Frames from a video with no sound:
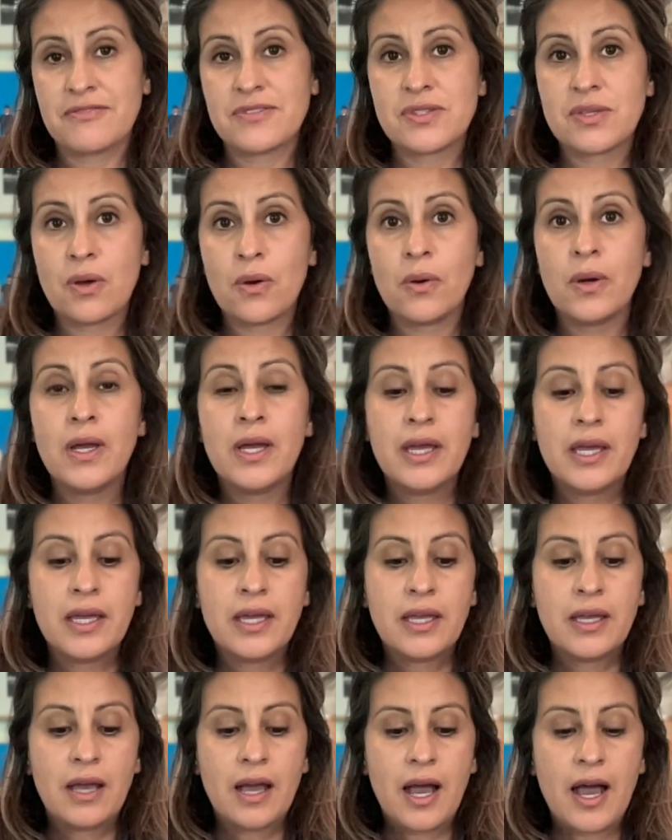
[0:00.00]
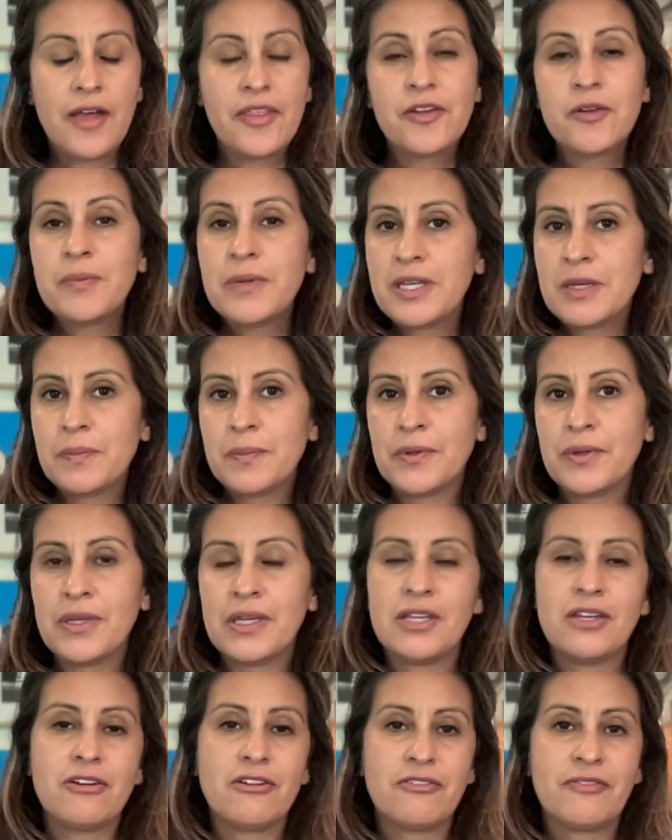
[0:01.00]
So other people
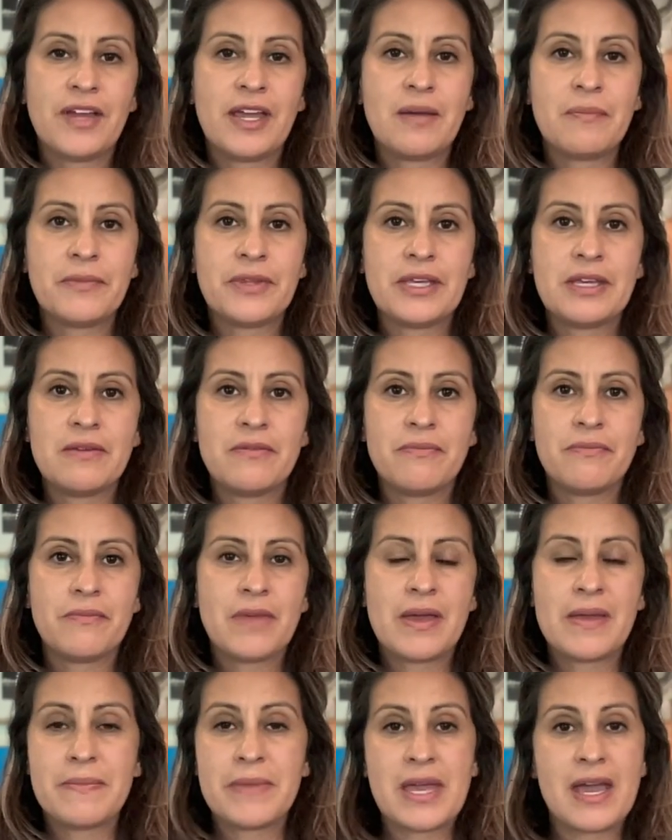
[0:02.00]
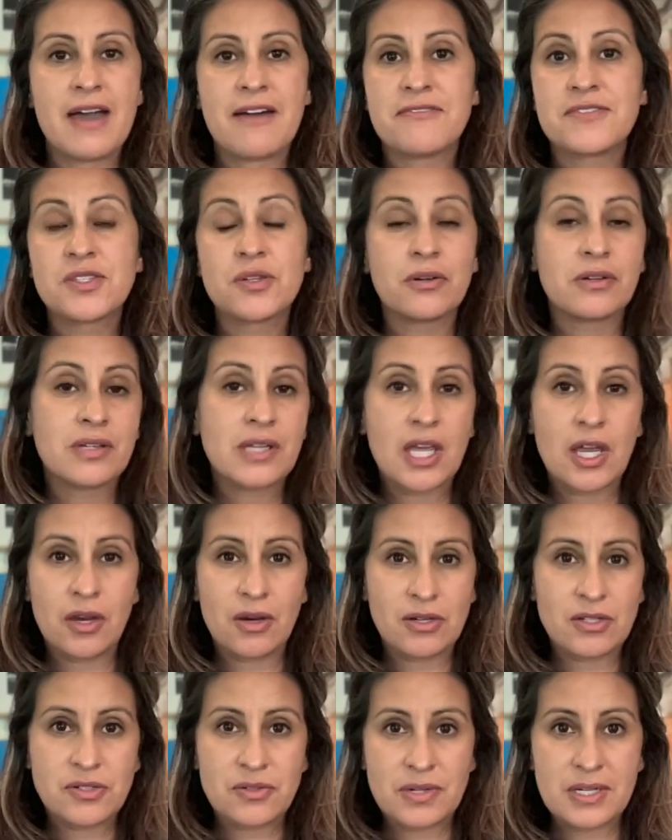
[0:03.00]
in your family maybe have certain
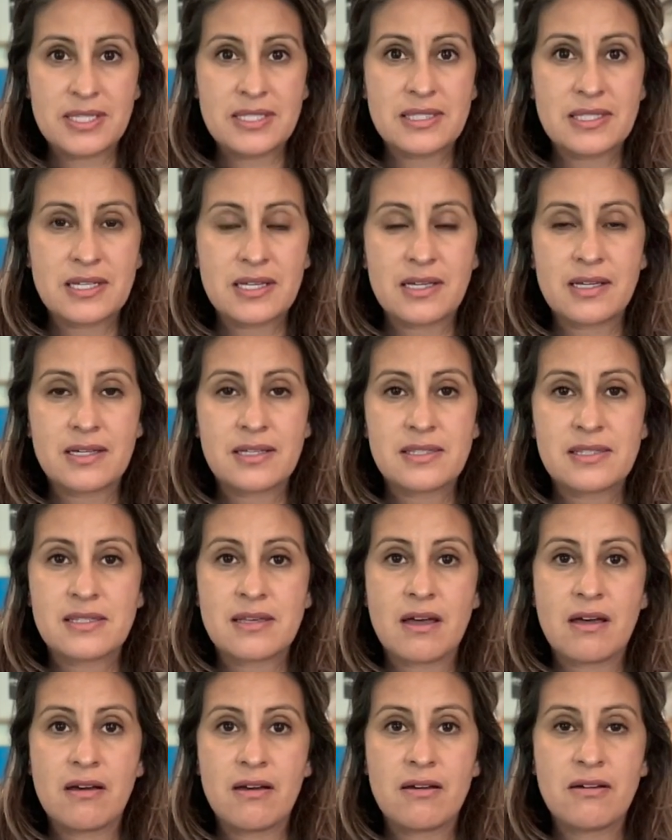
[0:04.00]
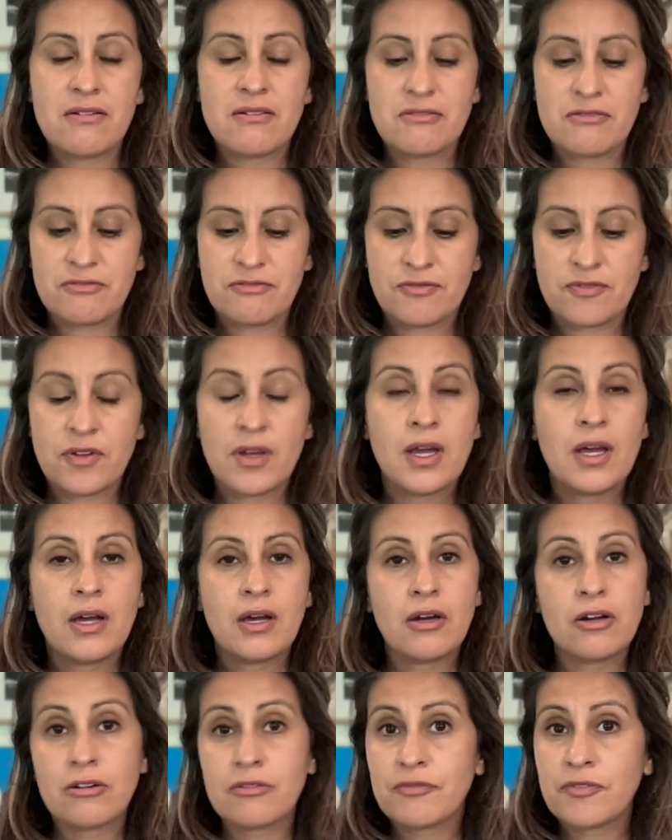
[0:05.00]
characteristics of
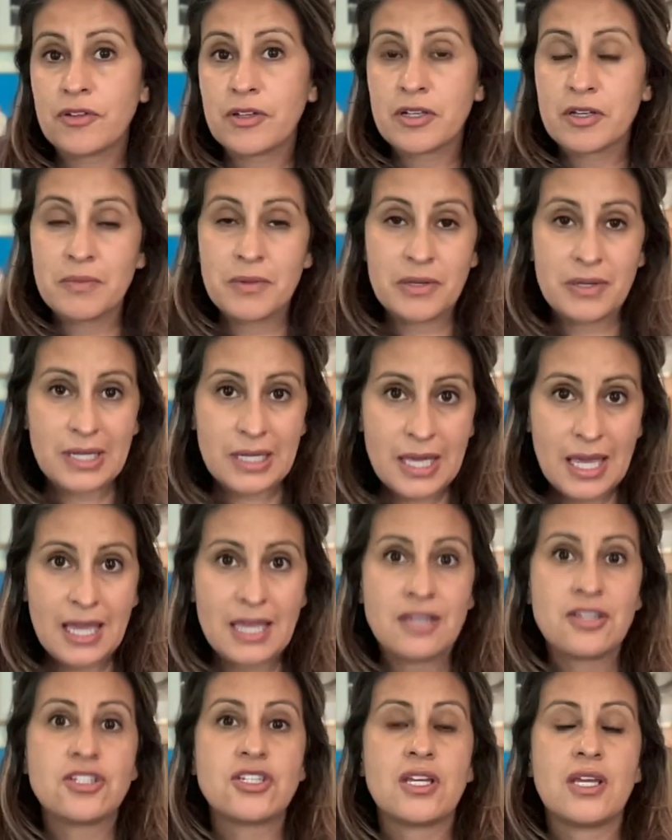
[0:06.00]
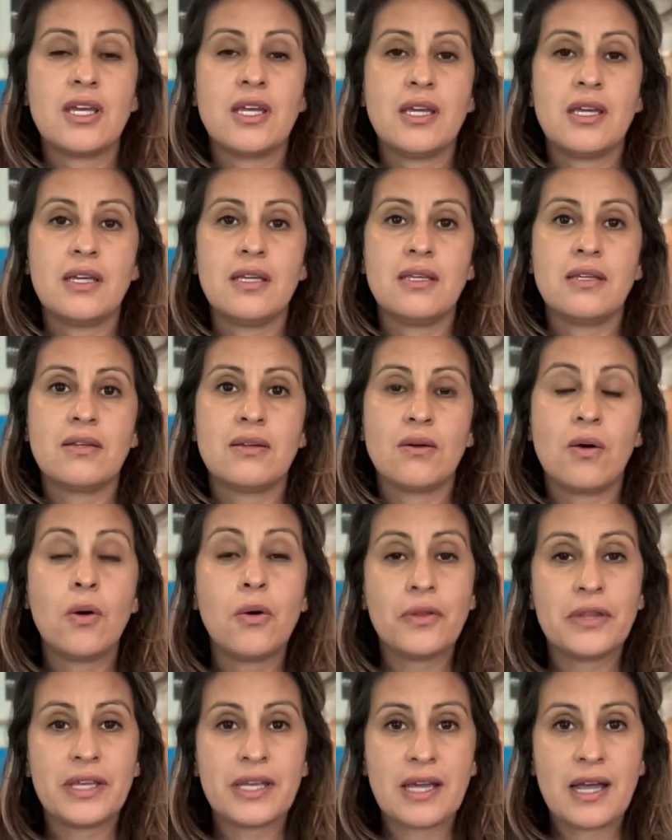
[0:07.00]
hurtful communication,
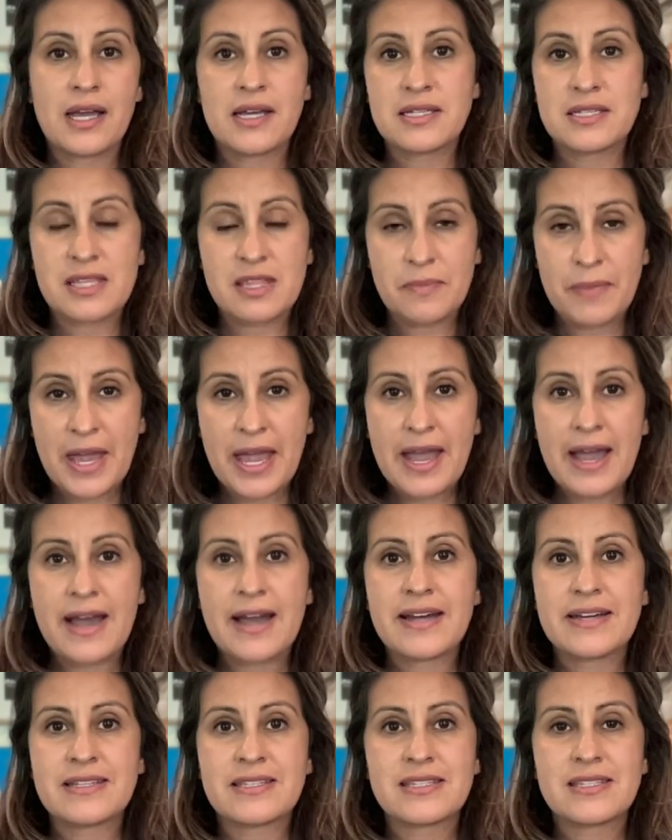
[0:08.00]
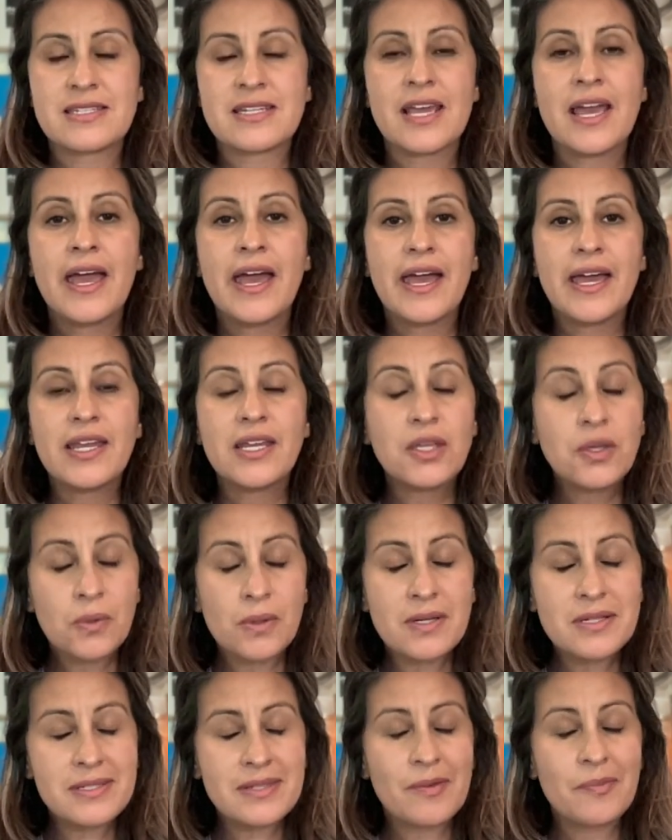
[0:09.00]
holding on to the past, and you
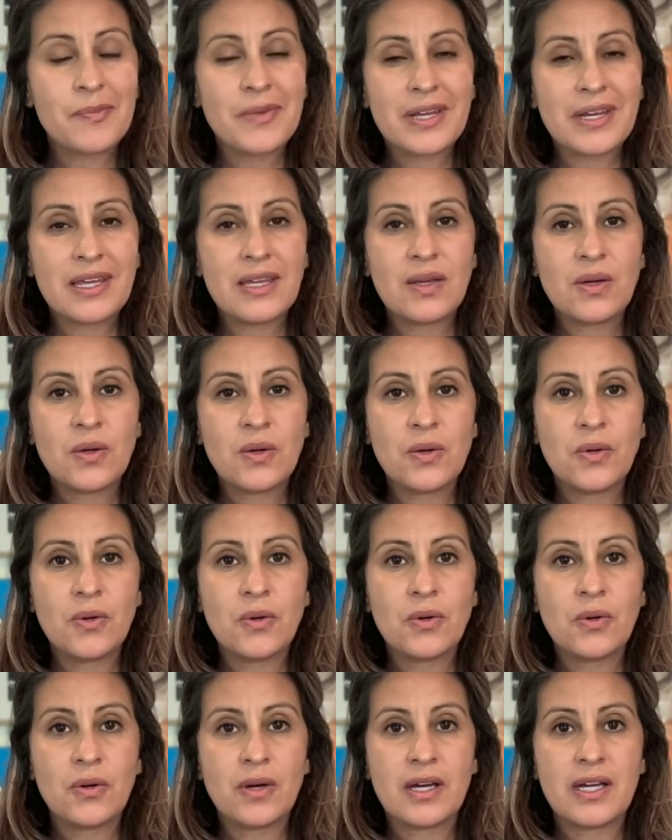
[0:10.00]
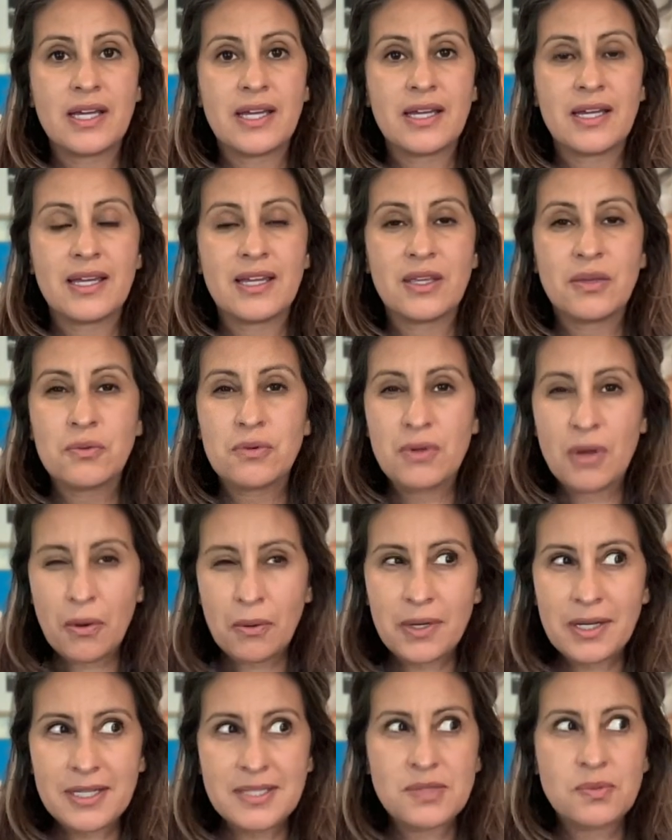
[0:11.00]
are somebody who you
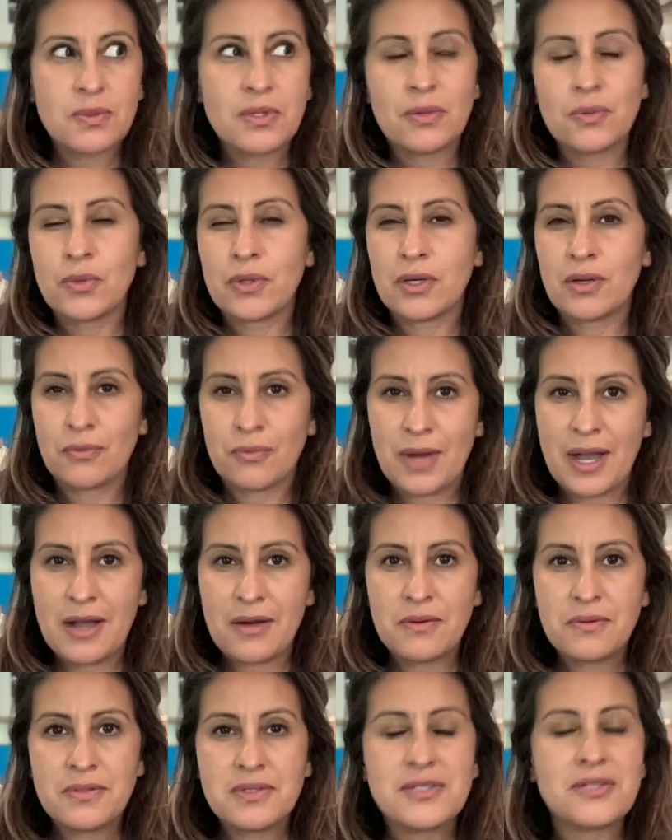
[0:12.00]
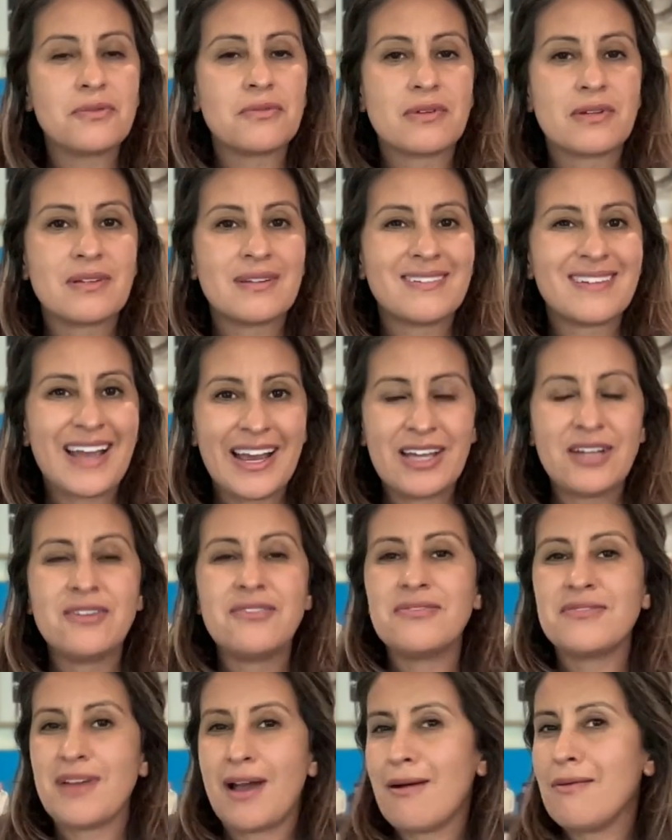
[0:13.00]
notice when you look around, you're kind
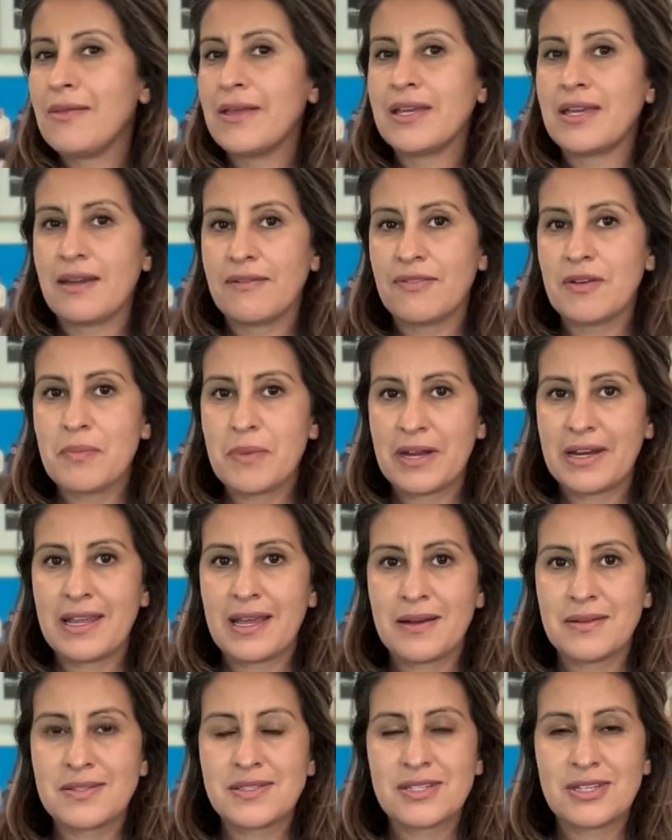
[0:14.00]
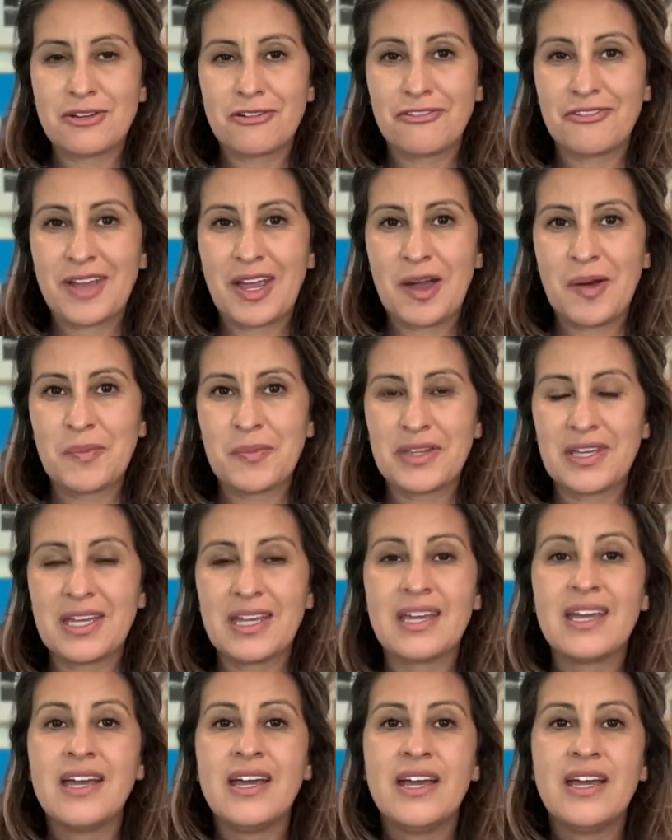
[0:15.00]
of not like everybody else in your
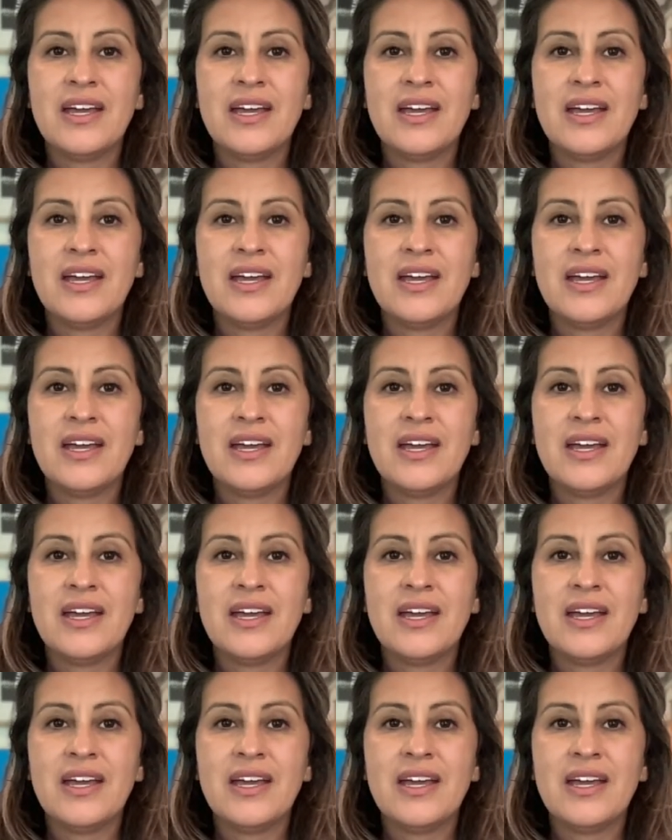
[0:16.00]
family.